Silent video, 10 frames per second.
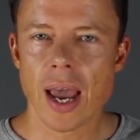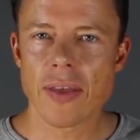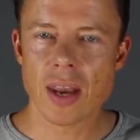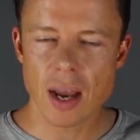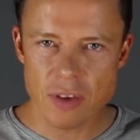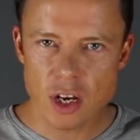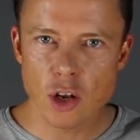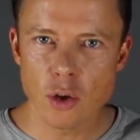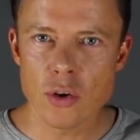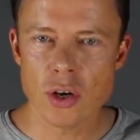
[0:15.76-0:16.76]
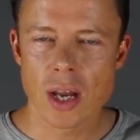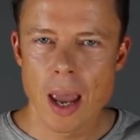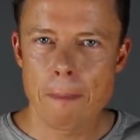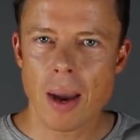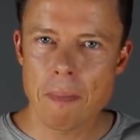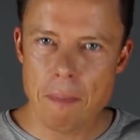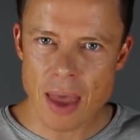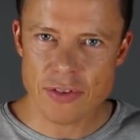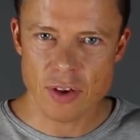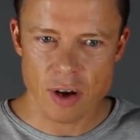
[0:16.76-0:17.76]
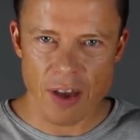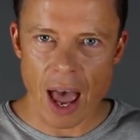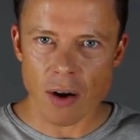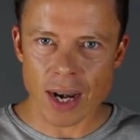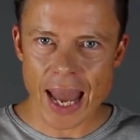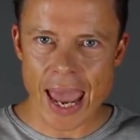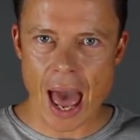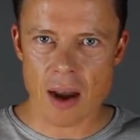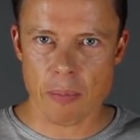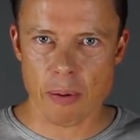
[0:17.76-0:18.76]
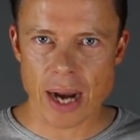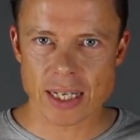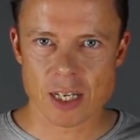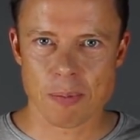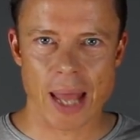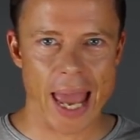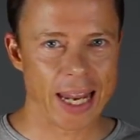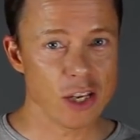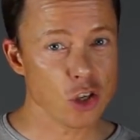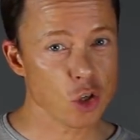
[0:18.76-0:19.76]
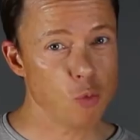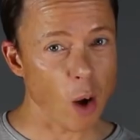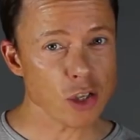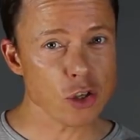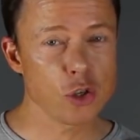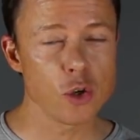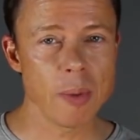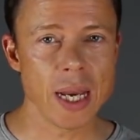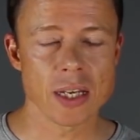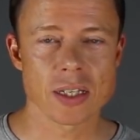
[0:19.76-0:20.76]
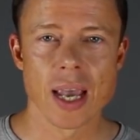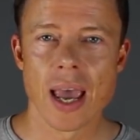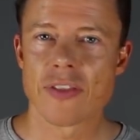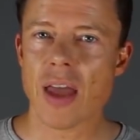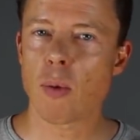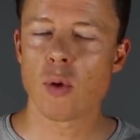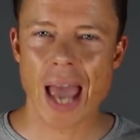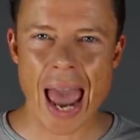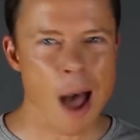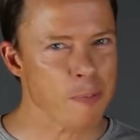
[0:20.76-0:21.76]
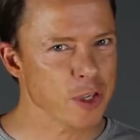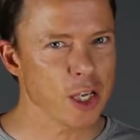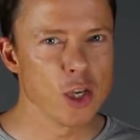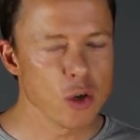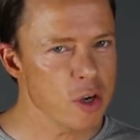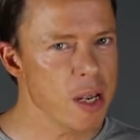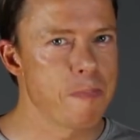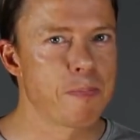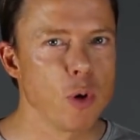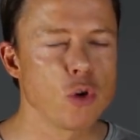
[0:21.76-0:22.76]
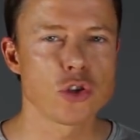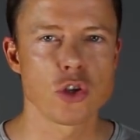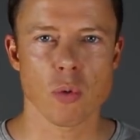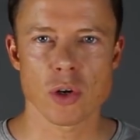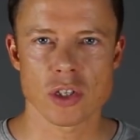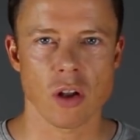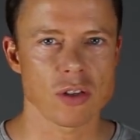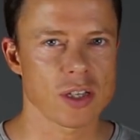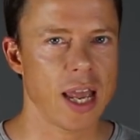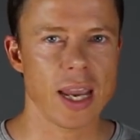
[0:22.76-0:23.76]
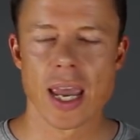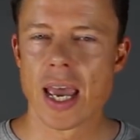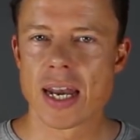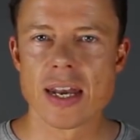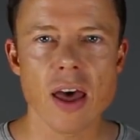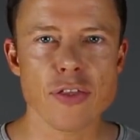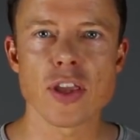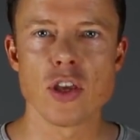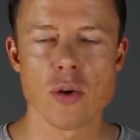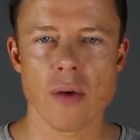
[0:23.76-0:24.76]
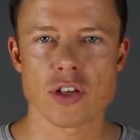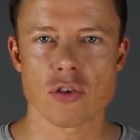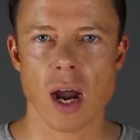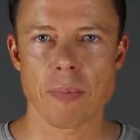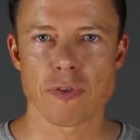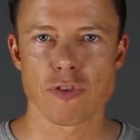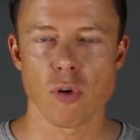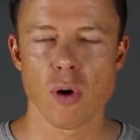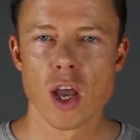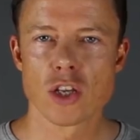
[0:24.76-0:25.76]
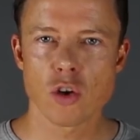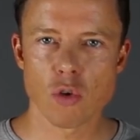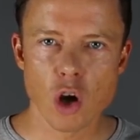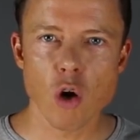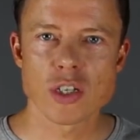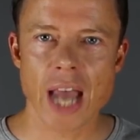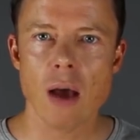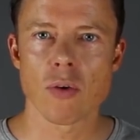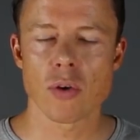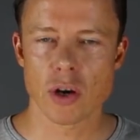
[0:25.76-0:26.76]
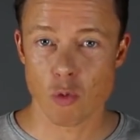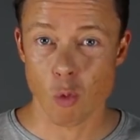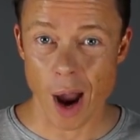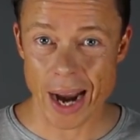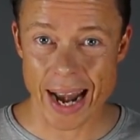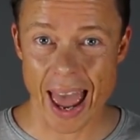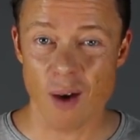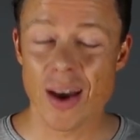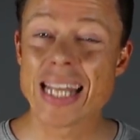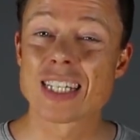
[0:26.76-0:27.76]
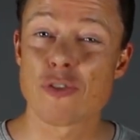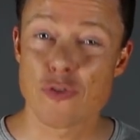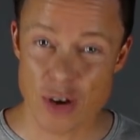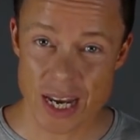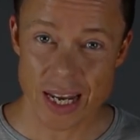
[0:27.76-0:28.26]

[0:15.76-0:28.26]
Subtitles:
And then I've included my method of how to lay out a practice plan in just 1 to 2 minutes that will absolutely boost your results like nothing you ever tried before. So go download it right now. It's free.